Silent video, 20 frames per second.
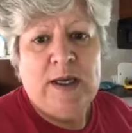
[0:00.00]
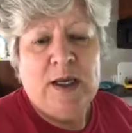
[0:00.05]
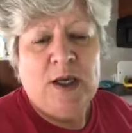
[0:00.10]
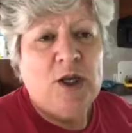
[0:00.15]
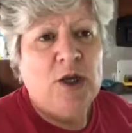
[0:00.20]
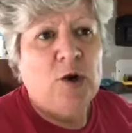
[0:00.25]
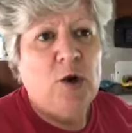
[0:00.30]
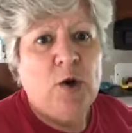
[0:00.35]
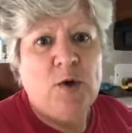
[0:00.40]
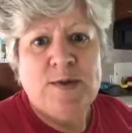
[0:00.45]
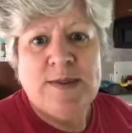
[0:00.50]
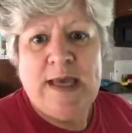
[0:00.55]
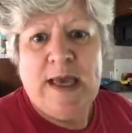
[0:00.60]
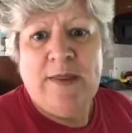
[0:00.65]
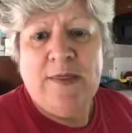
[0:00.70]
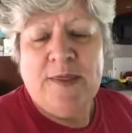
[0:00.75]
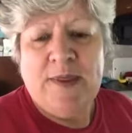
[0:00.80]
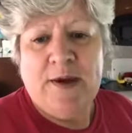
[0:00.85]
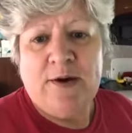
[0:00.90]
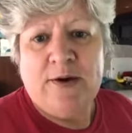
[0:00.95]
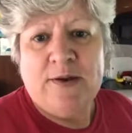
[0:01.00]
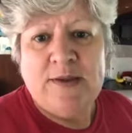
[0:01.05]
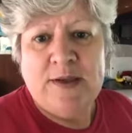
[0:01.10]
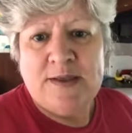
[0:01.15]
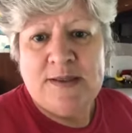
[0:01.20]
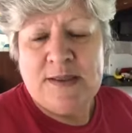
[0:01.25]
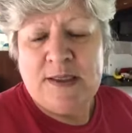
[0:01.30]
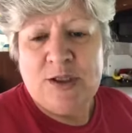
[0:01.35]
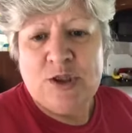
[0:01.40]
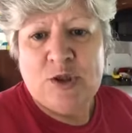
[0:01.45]
you know, who's out there in the
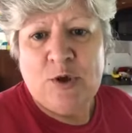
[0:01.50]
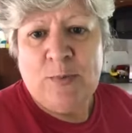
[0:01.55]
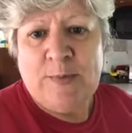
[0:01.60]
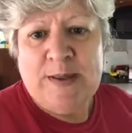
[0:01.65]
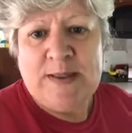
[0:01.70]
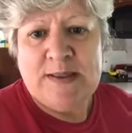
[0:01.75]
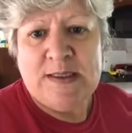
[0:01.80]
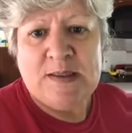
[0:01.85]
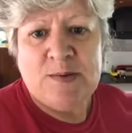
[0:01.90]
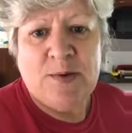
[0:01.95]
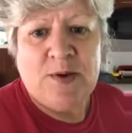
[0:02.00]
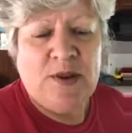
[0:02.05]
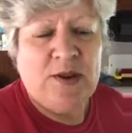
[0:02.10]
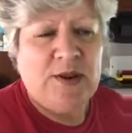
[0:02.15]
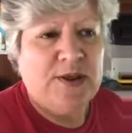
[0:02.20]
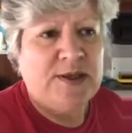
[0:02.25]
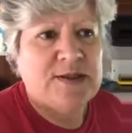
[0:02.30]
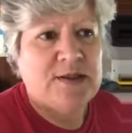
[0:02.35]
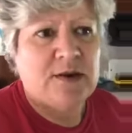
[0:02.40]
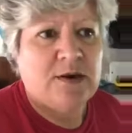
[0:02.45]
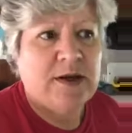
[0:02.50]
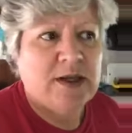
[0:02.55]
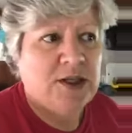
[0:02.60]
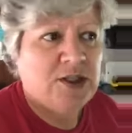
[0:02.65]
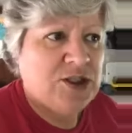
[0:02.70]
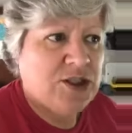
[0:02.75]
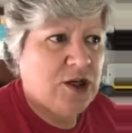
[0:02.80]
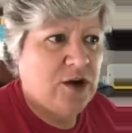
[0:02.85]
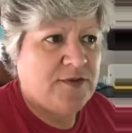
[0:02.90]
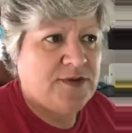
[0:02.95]
essential business, whether they're stocking
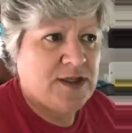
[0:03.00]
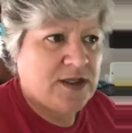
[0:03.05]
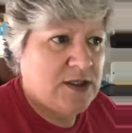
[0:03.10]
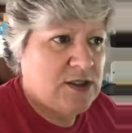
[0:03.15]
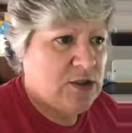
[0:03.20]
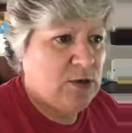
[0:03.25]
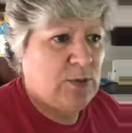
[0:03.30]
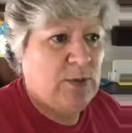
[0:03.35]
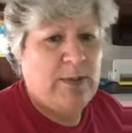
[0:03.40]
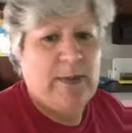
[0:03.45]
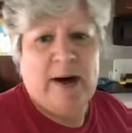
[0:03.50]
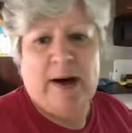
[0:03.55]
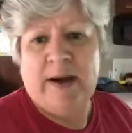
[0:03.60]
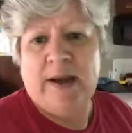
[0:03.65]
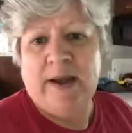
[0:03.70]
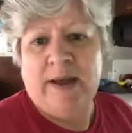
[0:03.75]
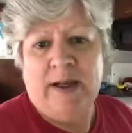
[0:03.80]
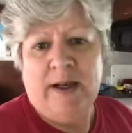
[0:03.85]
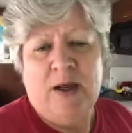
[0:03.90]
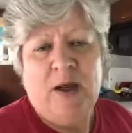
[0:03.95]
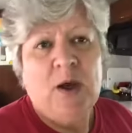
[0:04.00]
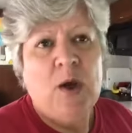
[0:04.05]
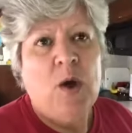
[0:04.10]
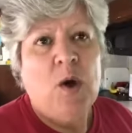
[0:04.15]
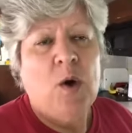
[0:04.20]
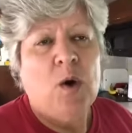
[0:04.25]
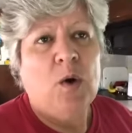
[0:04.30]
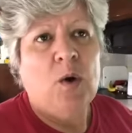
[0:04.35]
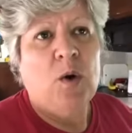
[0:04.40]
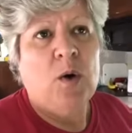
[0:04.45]
shelves in a supermarket
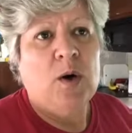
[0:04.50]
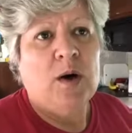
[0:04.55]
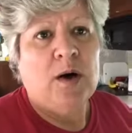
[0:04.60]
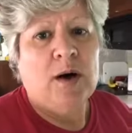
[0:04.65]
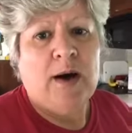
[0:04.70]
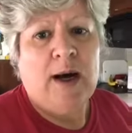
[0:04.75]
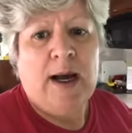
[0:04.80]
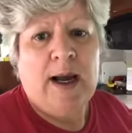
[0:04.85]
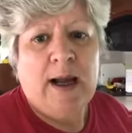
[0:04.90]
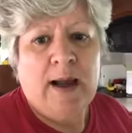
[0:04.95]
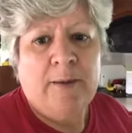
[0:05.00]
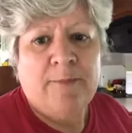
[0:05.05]
or